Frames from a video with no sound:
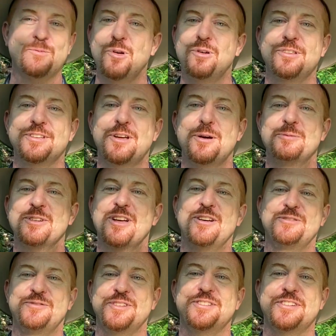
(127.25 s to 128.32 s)
All the common
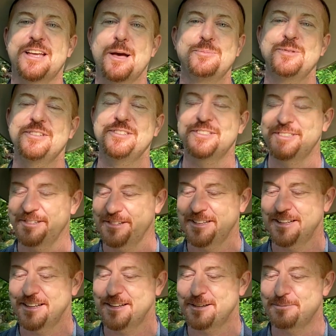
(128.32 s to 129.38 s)
goldfish, guppies.
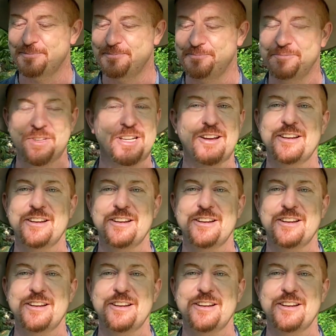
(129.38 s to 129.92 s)
You